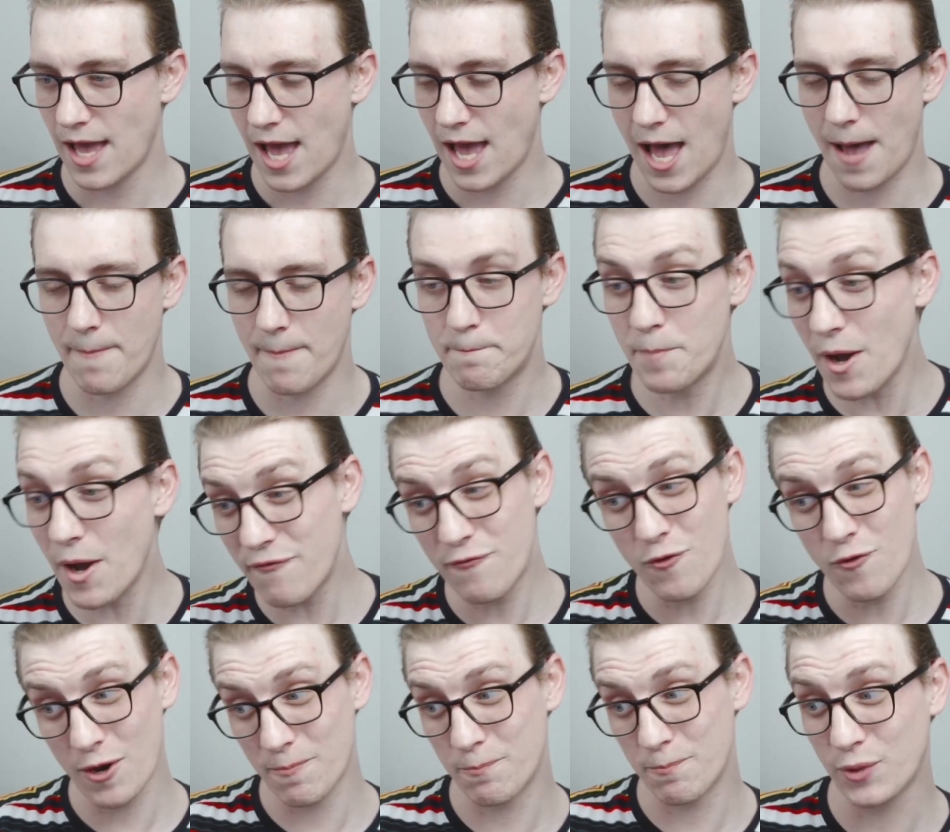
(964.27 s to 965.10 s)
But
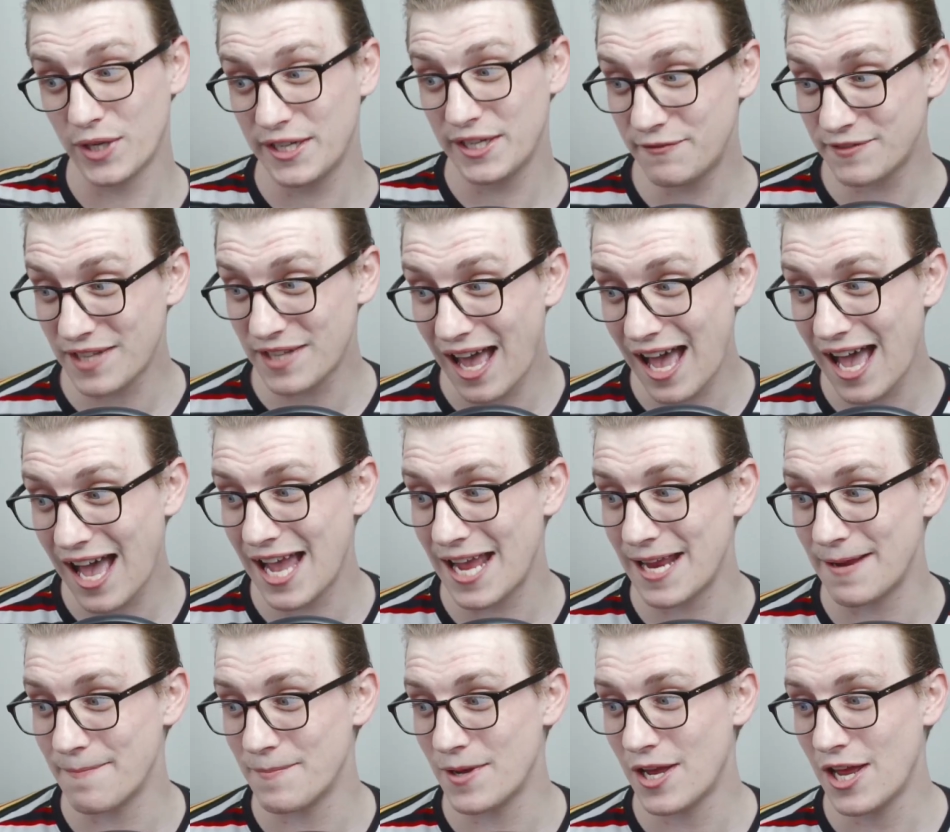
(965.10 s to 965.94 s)
for a brief
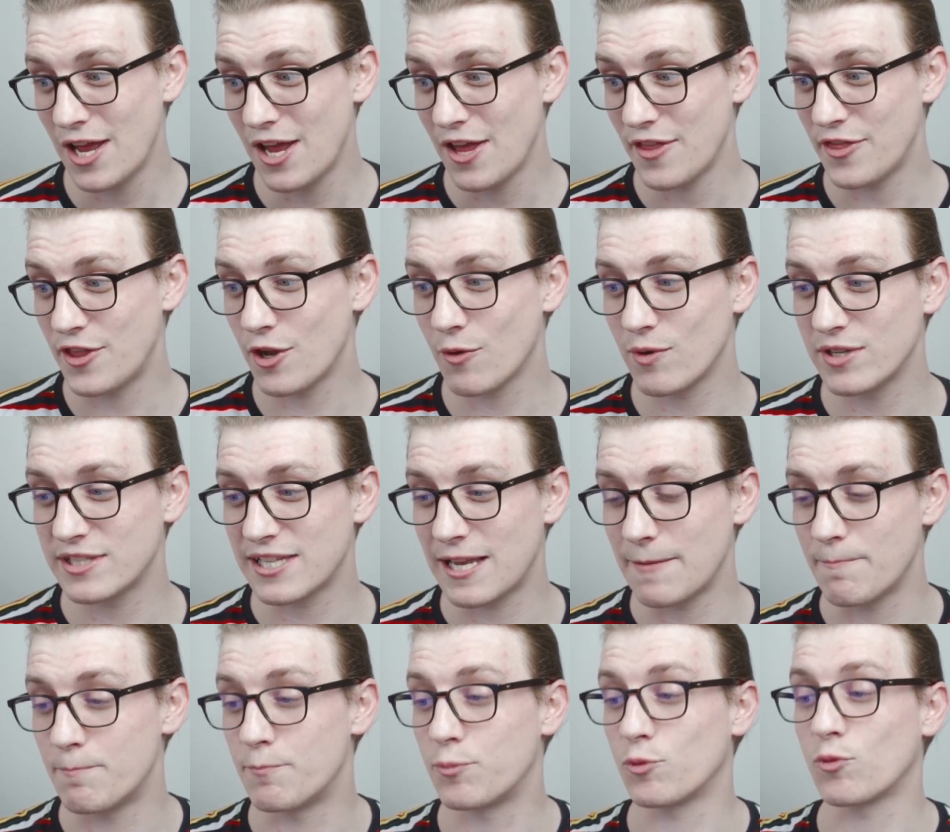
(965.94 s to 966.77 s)
time, there was
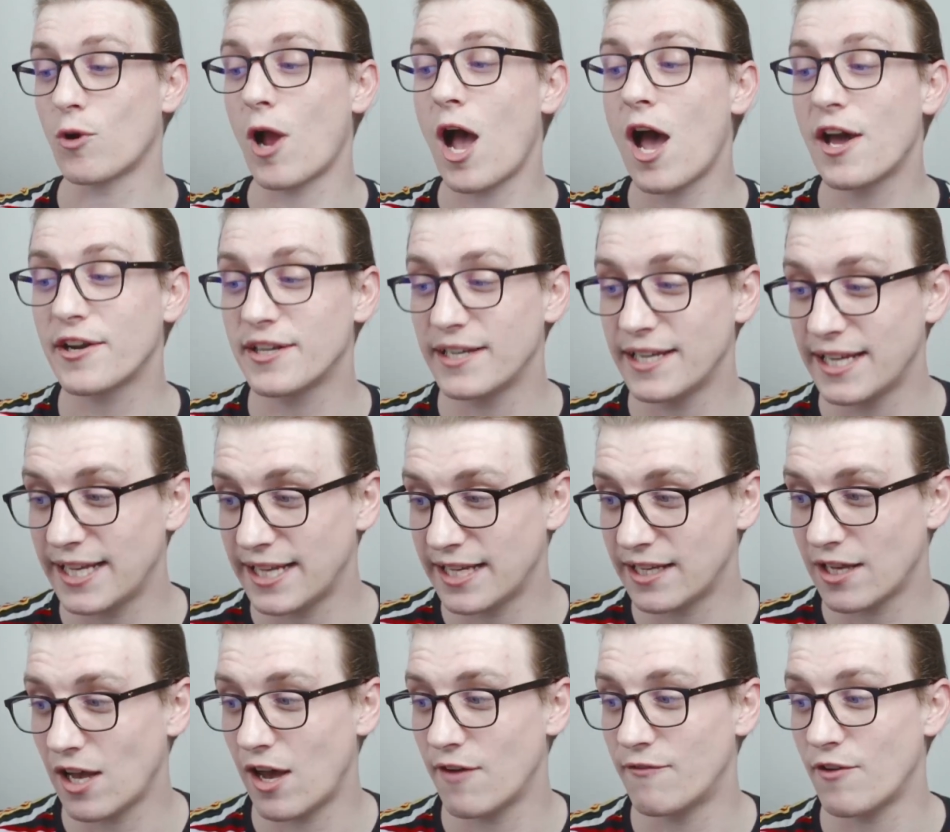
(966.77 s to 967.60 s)
a
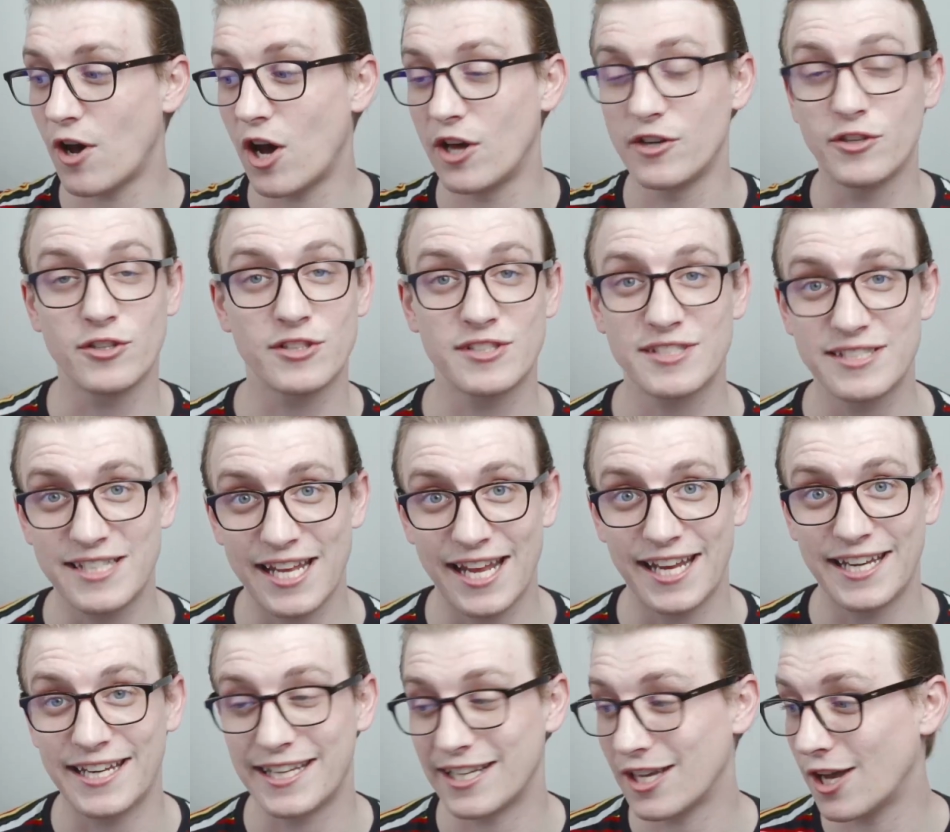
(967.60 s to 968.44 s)
broadening of
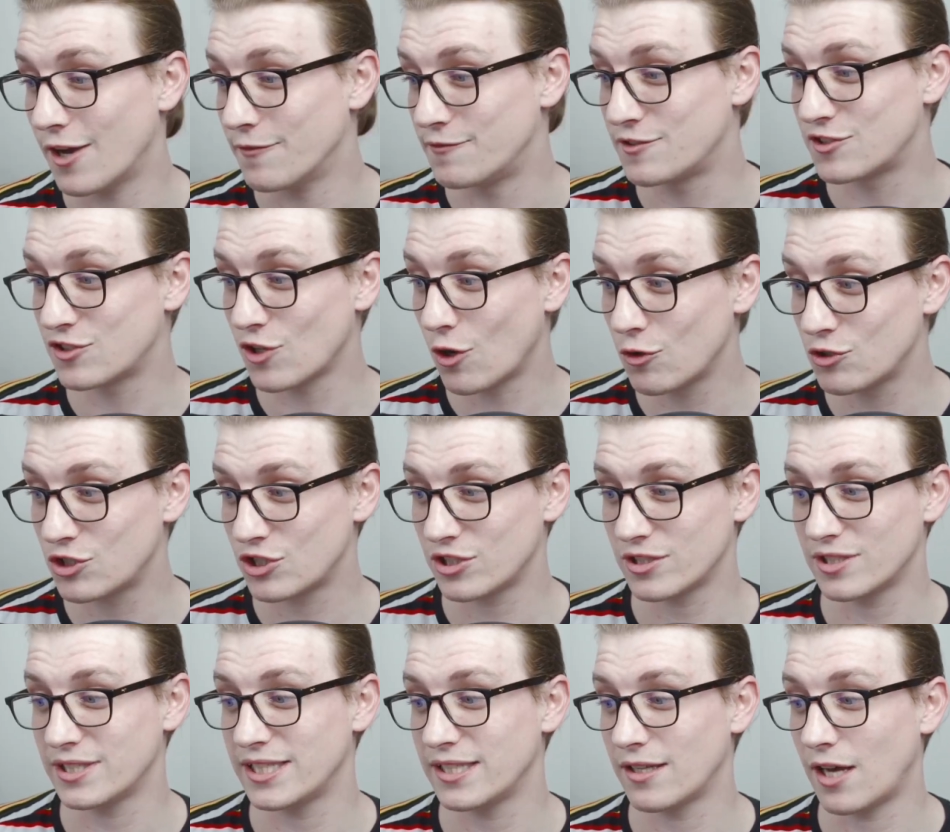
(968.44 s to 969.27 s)
understanding of
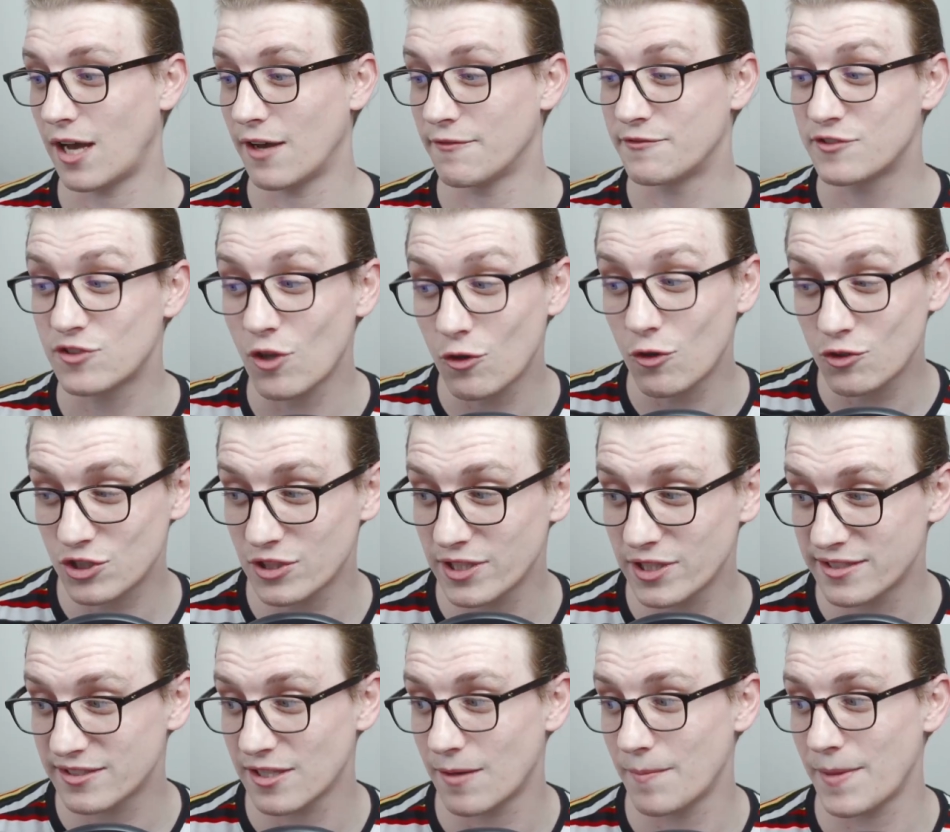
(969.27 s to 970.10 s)

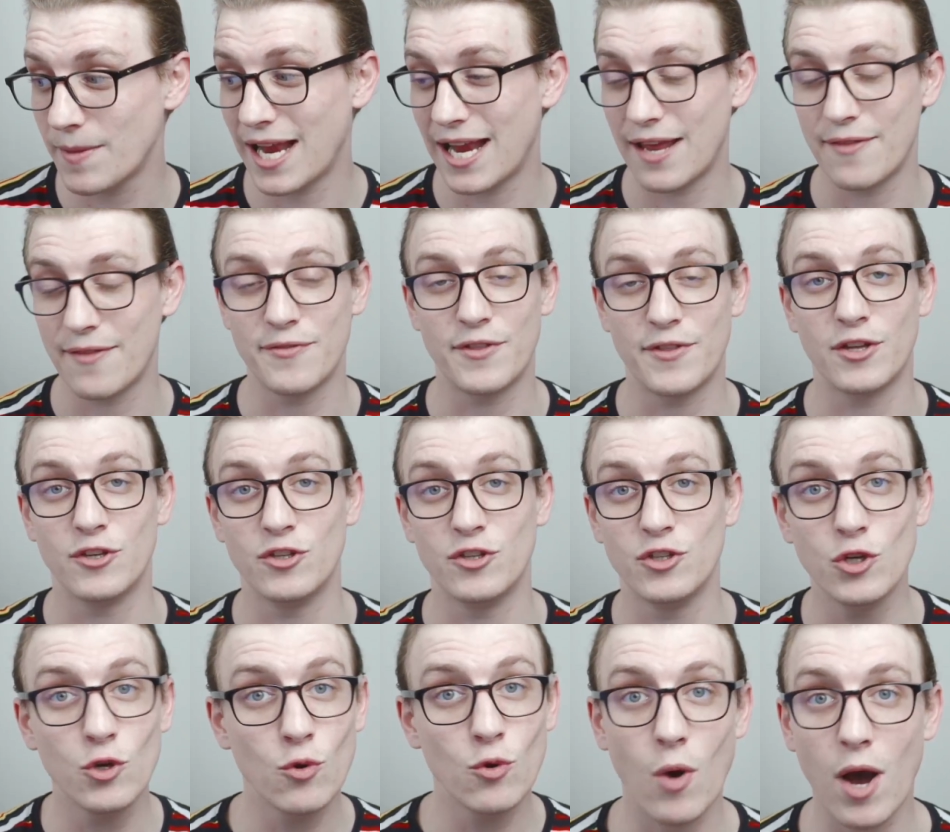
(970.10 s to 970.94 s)
socialism and the
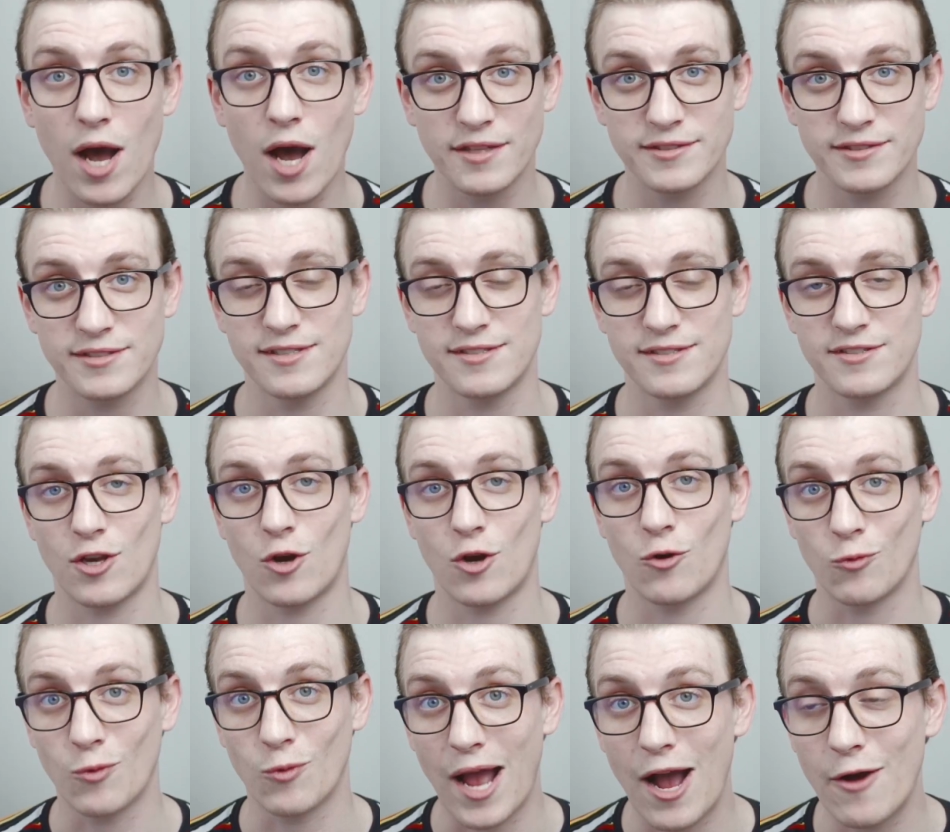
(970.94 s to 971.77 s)
nuances
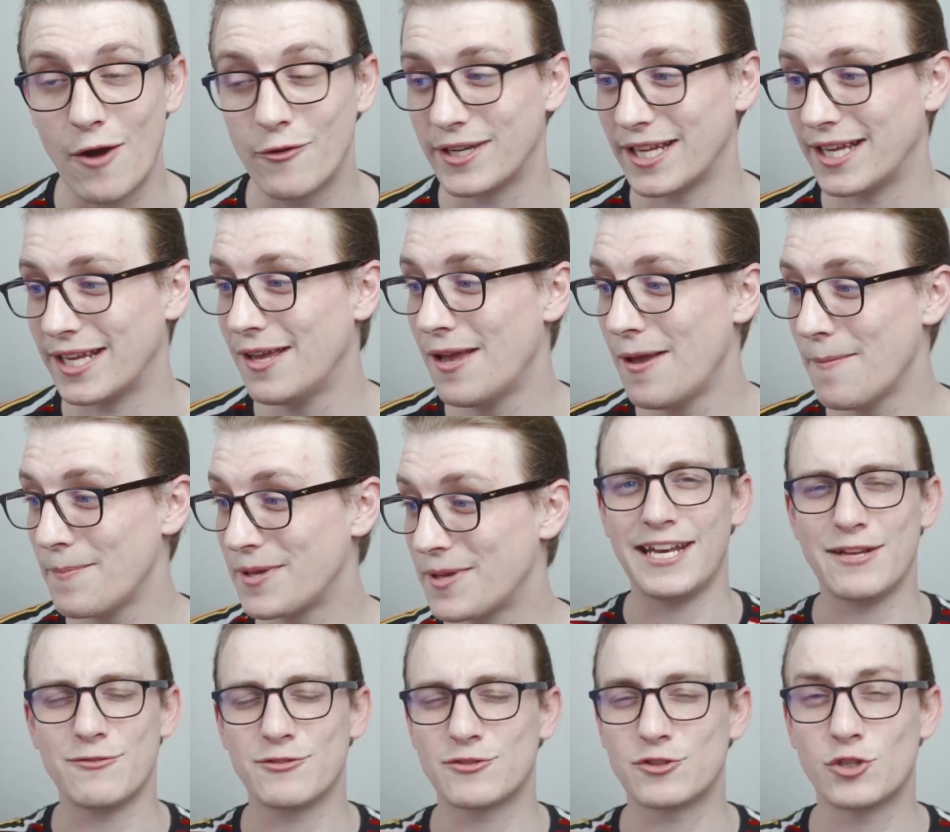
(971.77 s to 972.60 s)
around it,
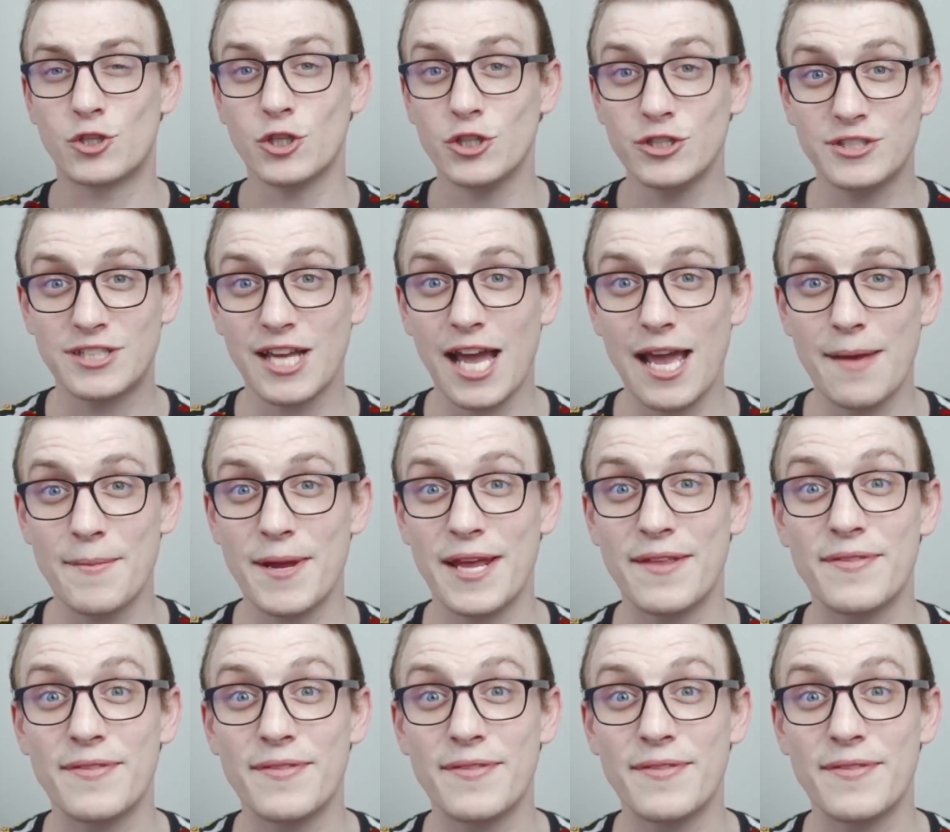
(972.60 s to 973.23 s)
and it was a good time.